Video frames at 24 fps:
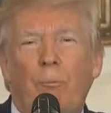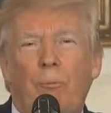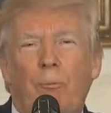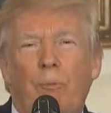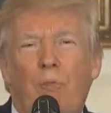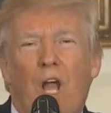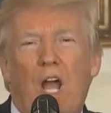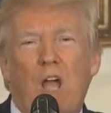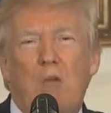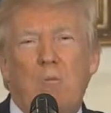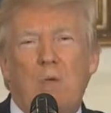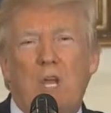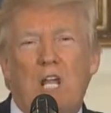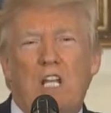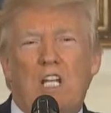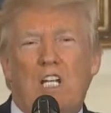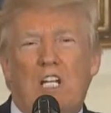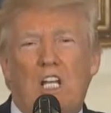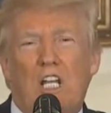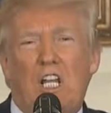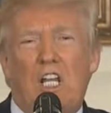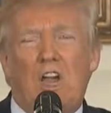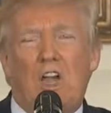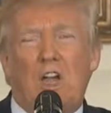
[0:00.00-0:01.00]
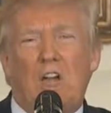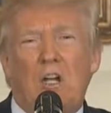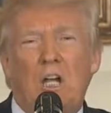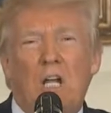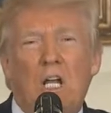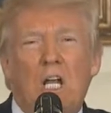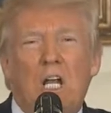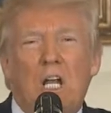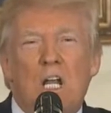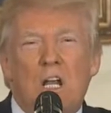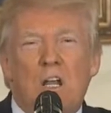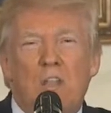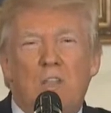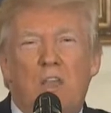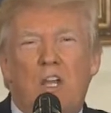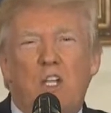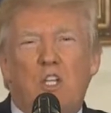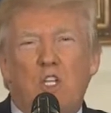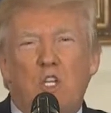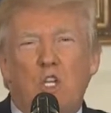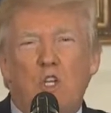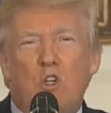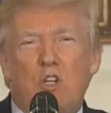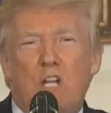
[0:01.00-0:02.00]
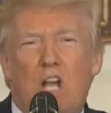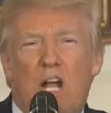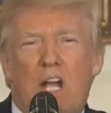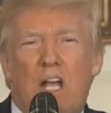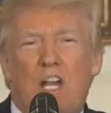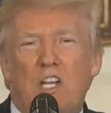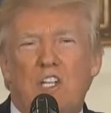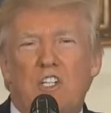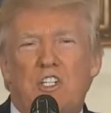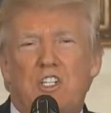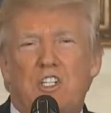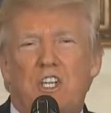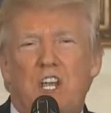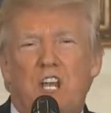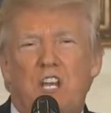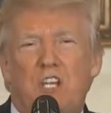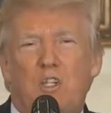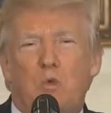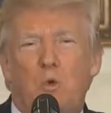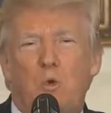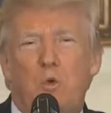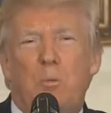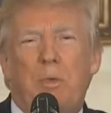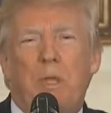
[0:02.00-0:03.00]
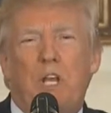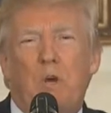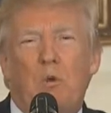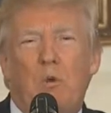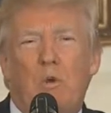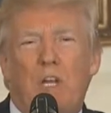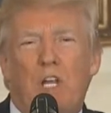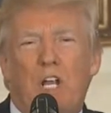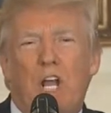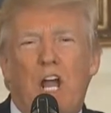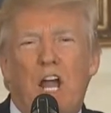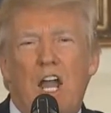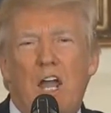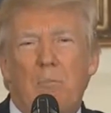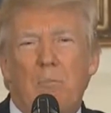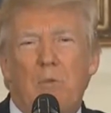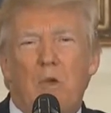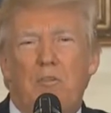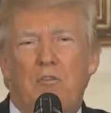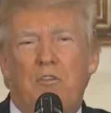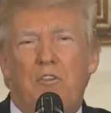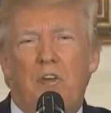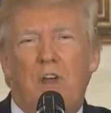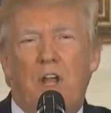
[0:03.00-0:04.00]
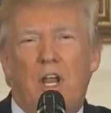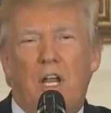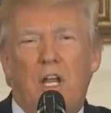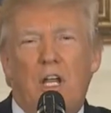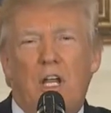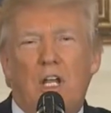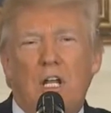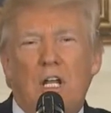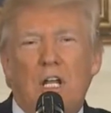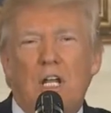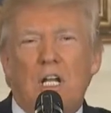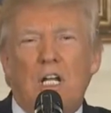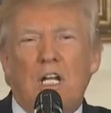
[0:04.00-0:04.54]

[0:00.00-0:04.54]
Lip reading: I made clear that the United States will be a reliable friend,